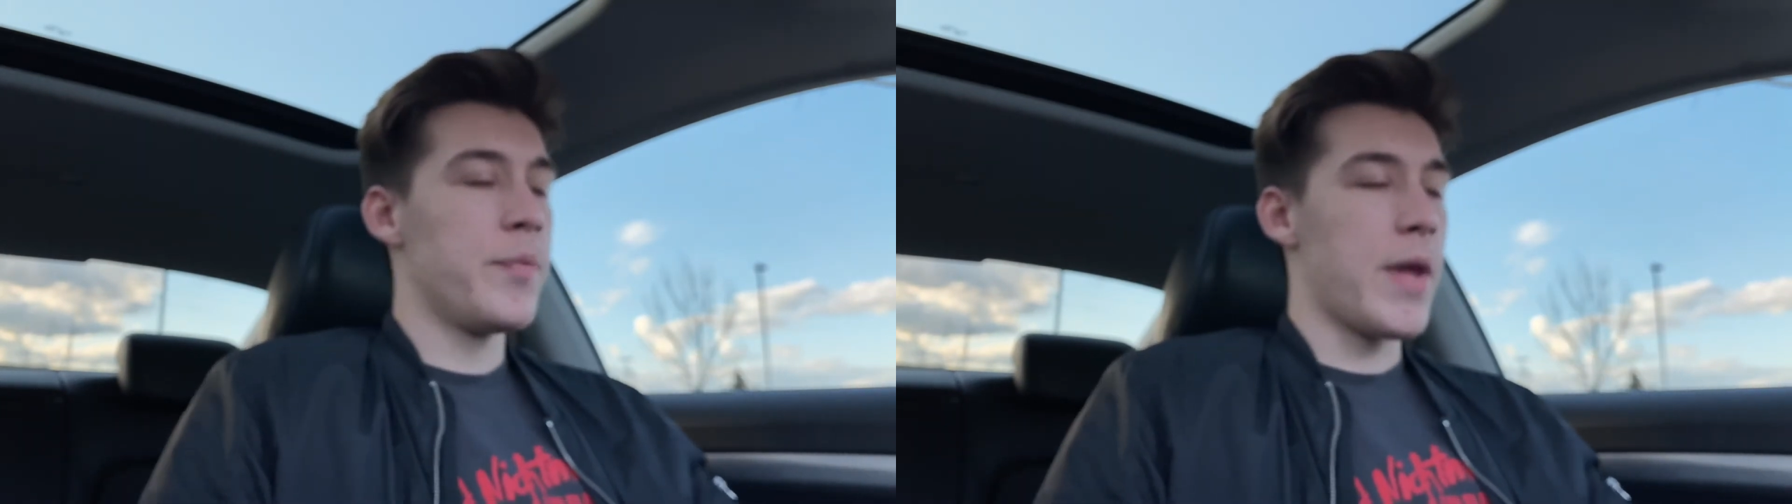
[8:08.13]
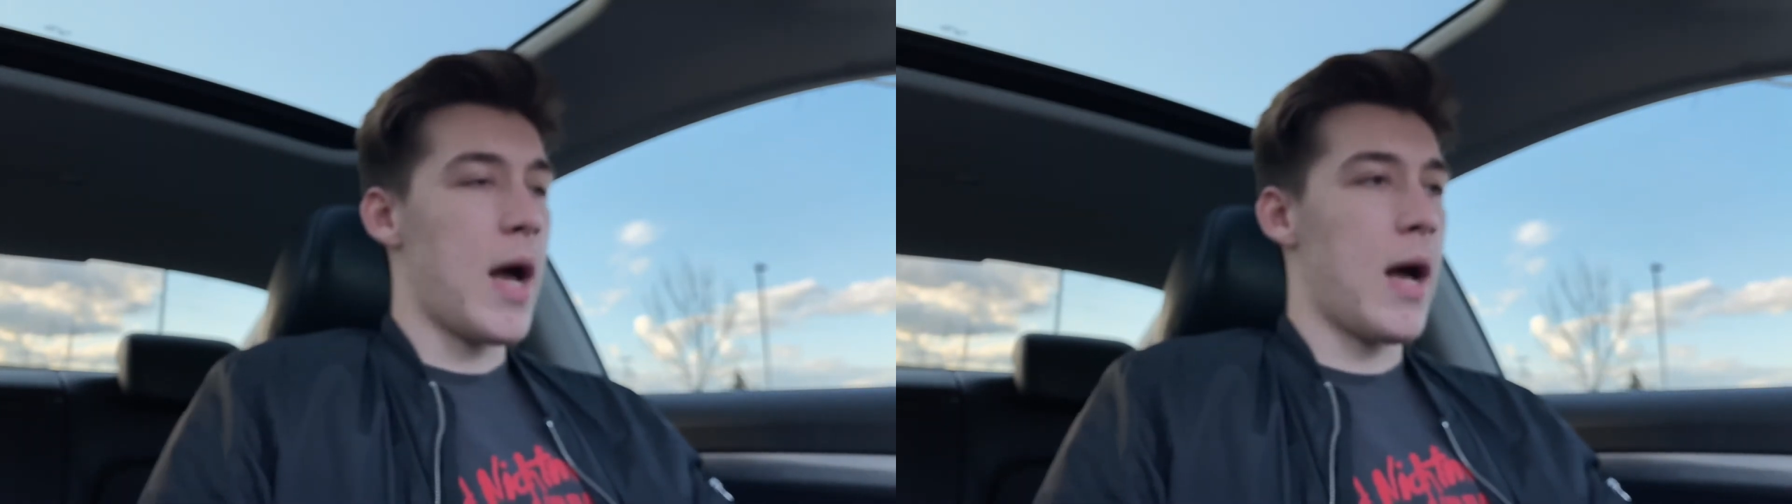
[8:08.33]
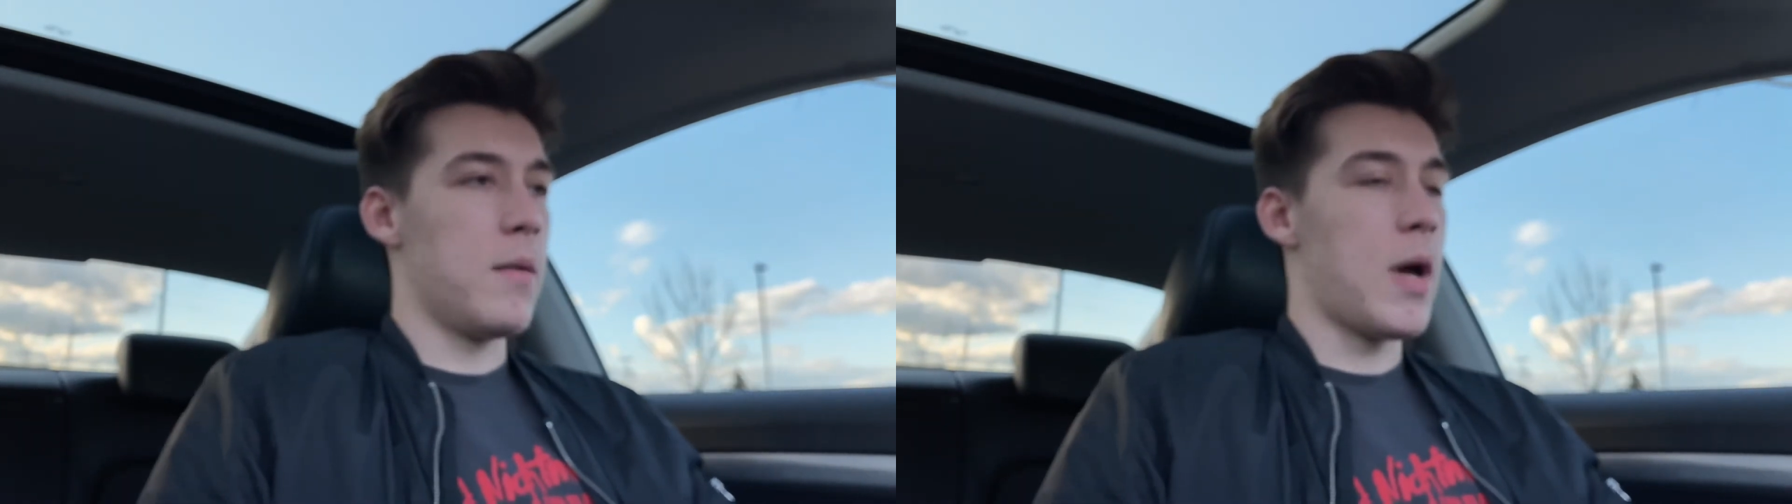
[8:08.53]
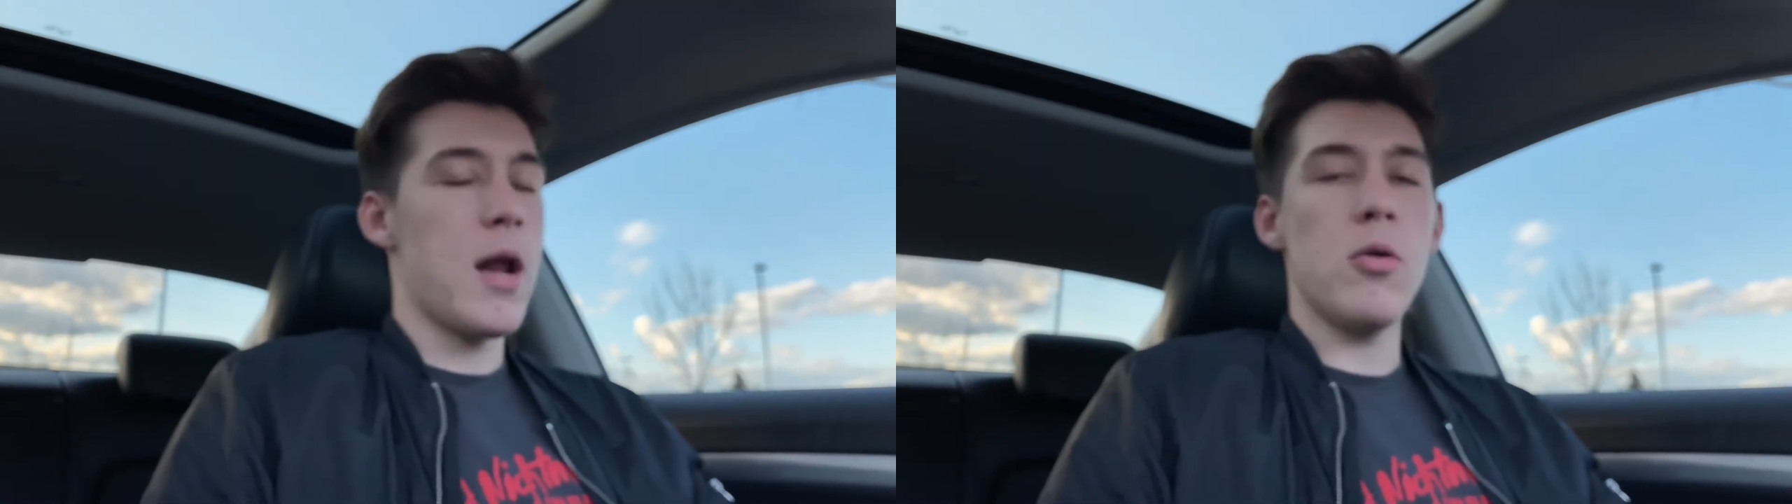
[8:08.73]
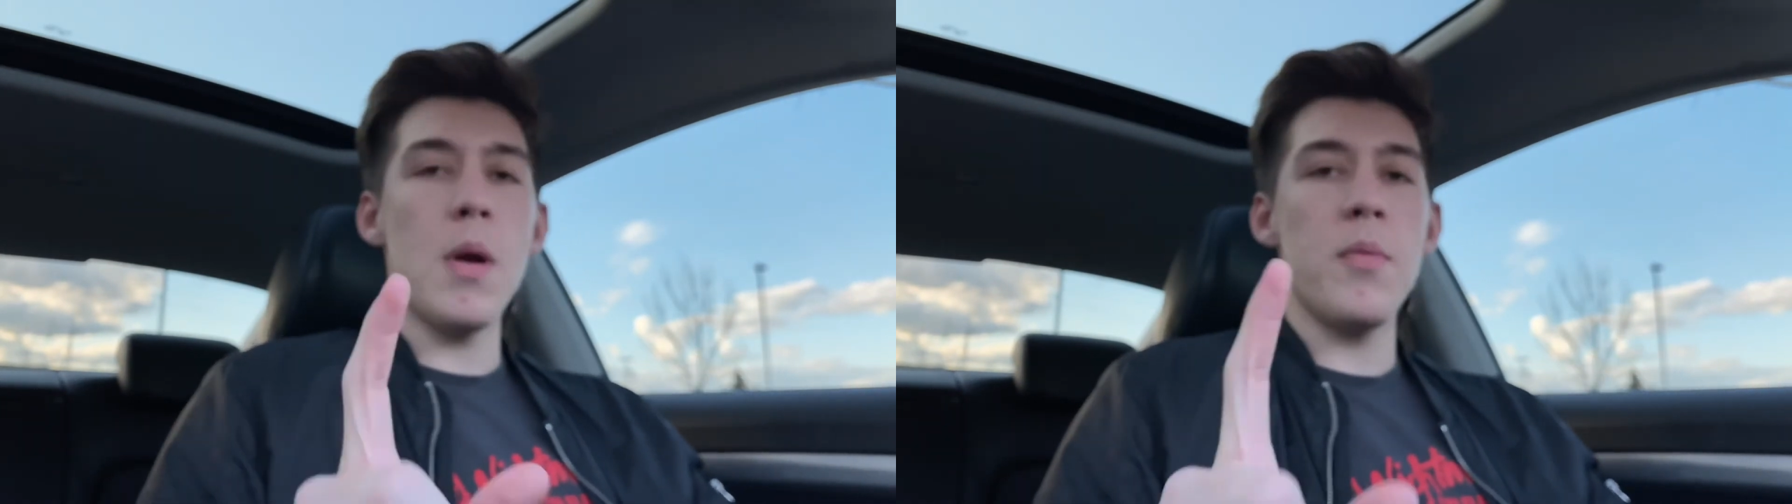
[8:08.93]
I don't
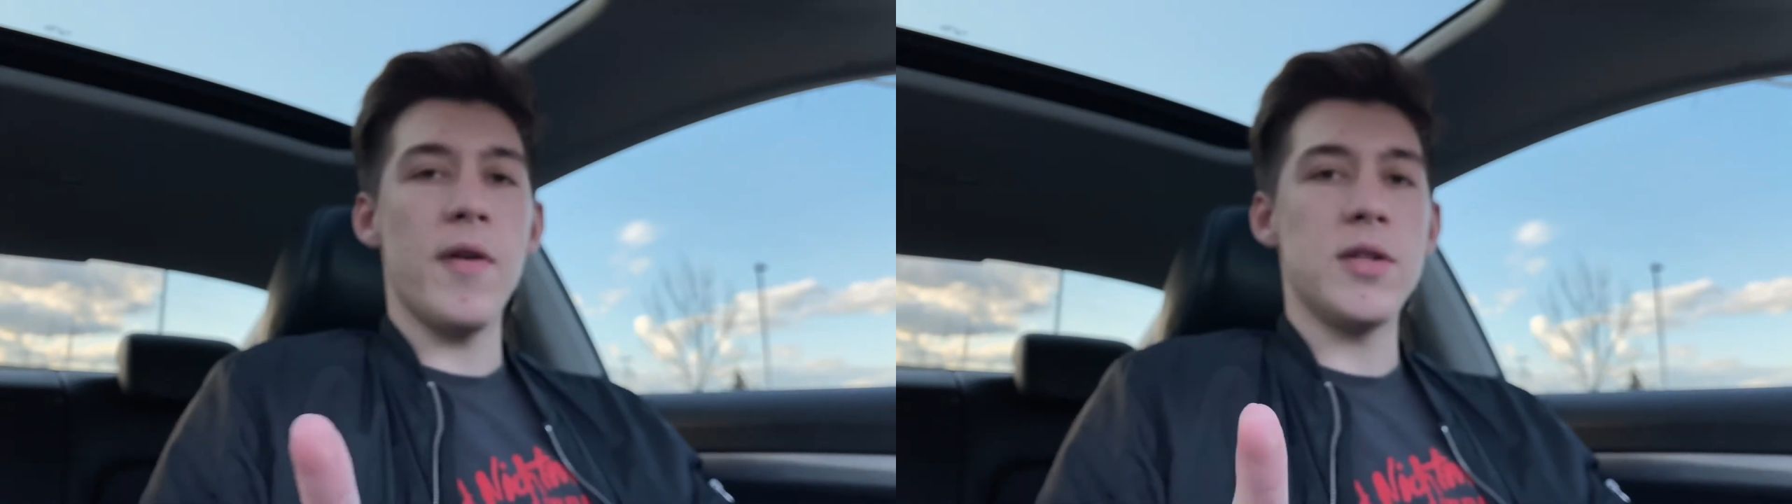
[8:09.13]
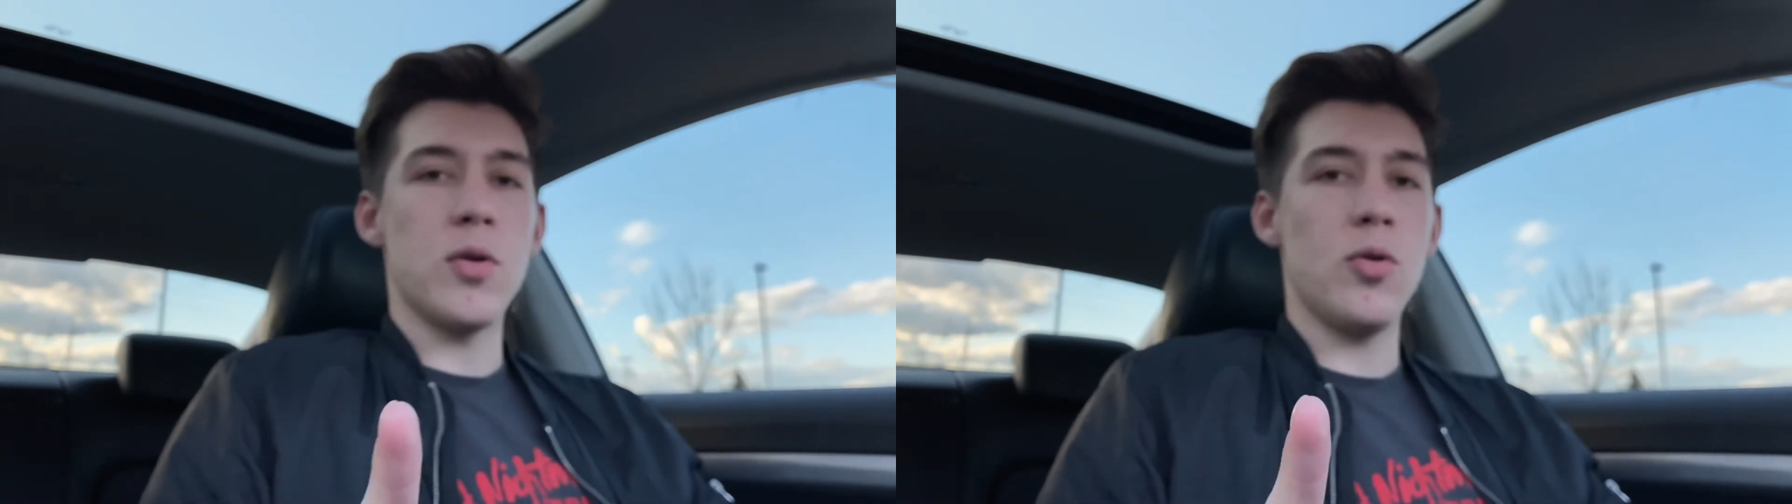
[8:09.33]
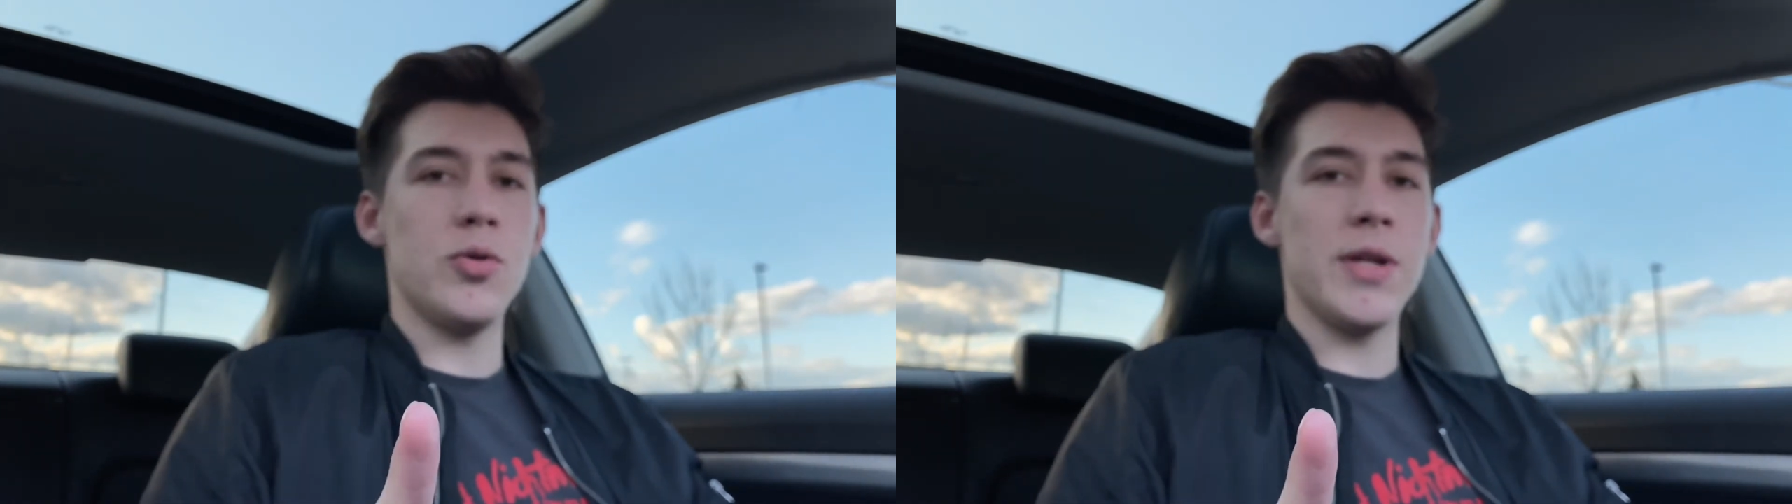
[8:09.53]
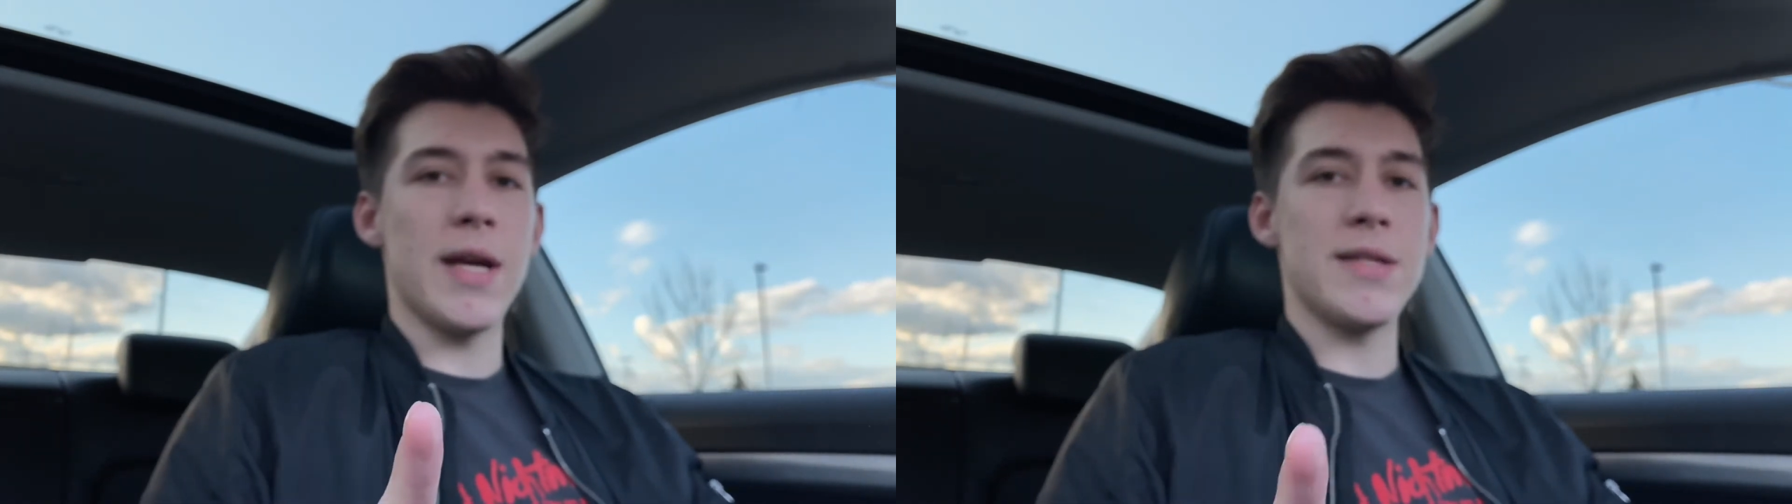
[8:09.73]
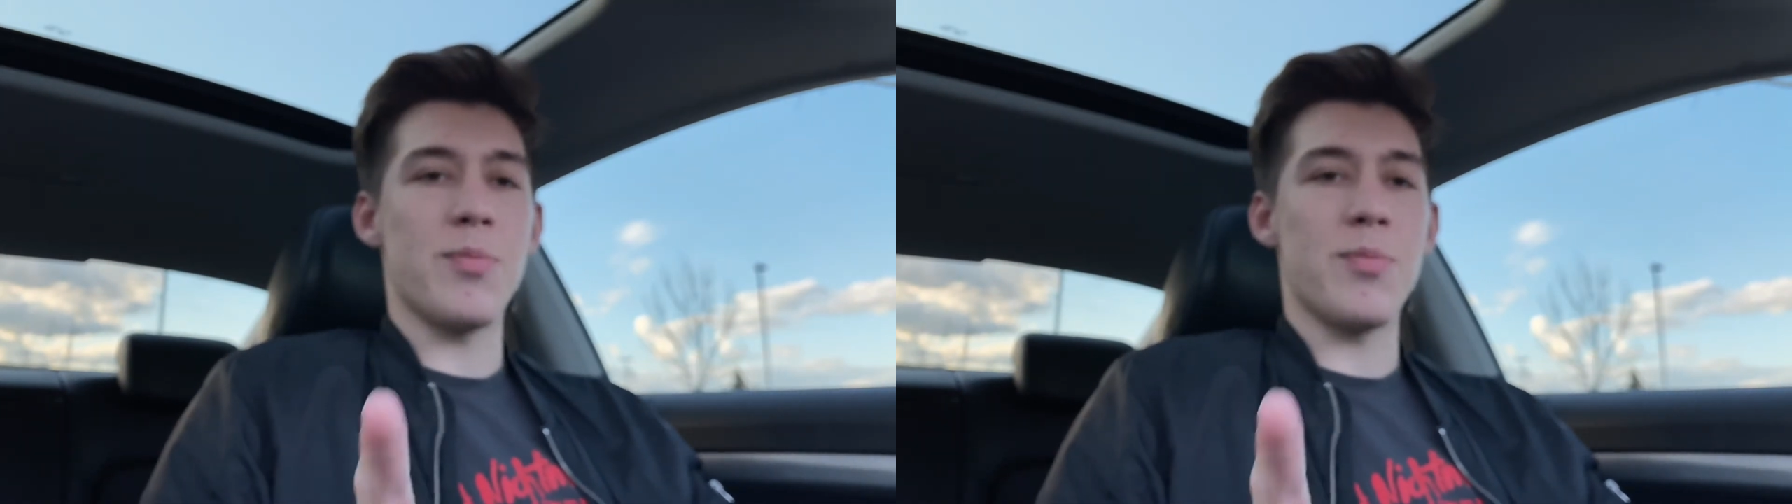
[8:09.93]
remember if I told you guys